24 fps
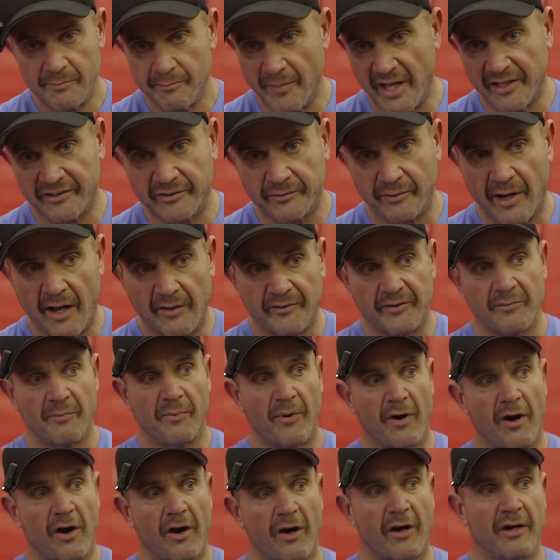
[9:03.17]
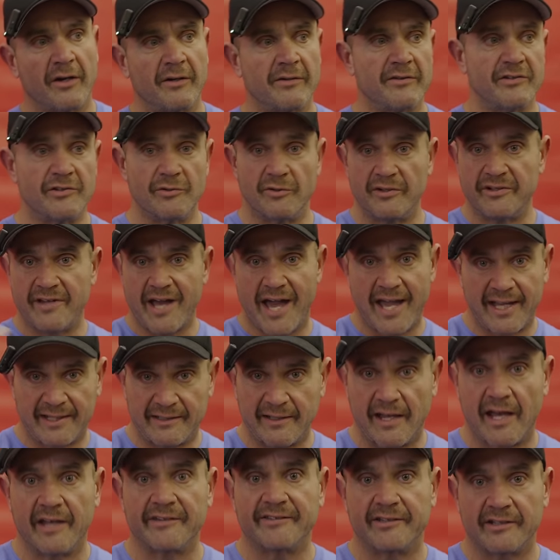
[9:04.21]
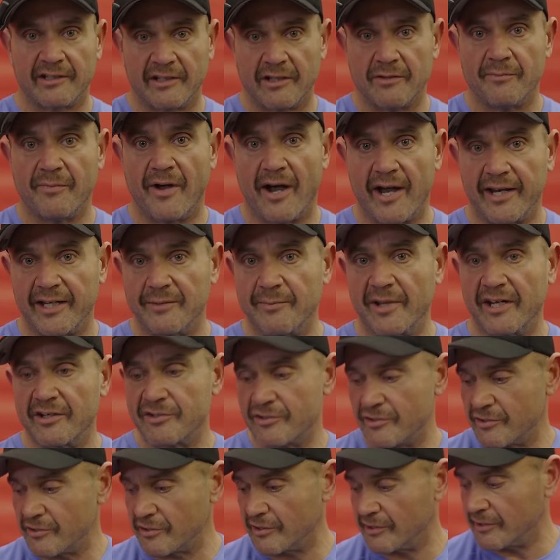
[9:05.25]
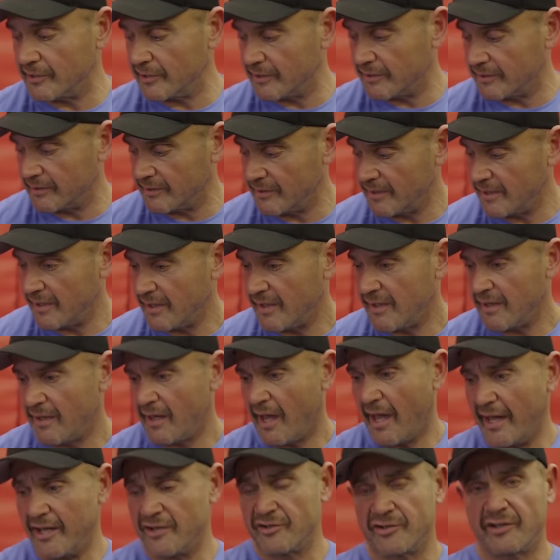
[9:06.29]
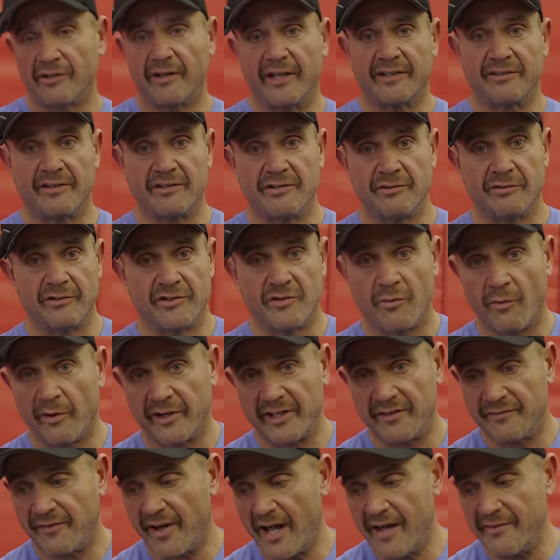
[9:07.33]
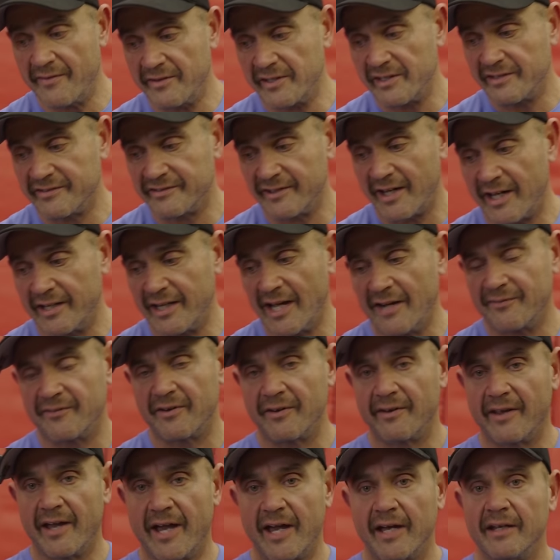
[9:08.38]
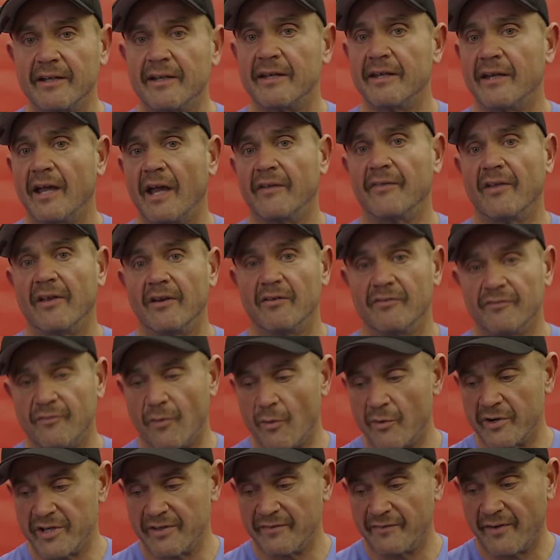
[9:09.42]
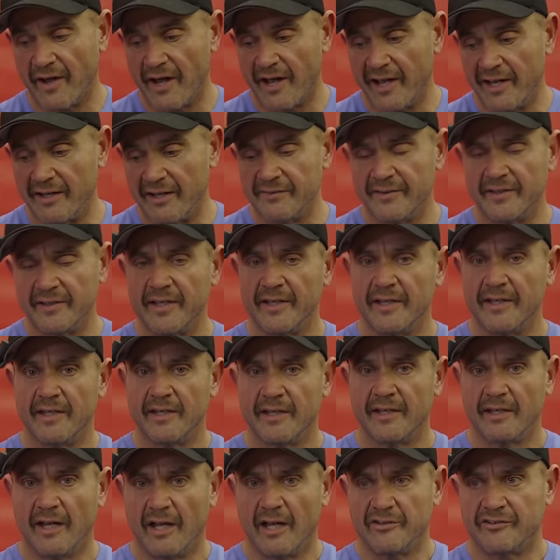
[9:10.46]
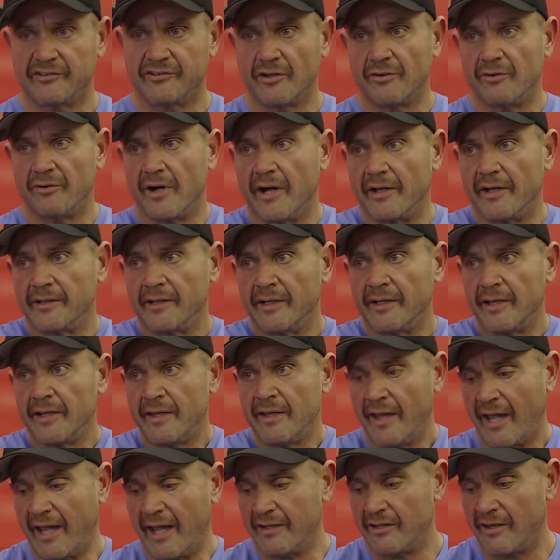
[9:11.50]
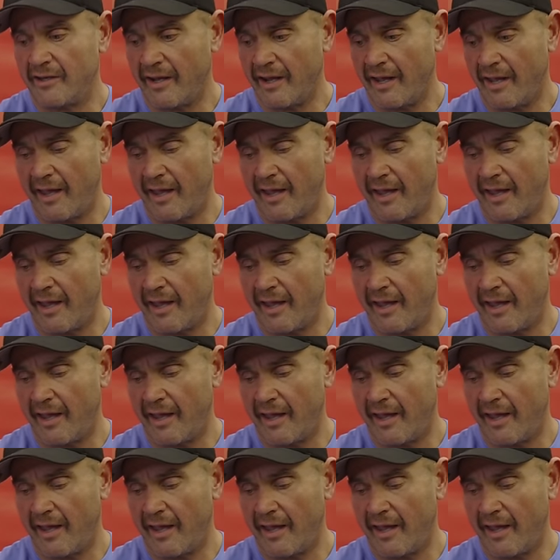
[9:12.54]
mess around with the bar, do a diagnostic of the body, make sure you're good. I usually like to do a 25 on each side after that, and then a 45, and so on. And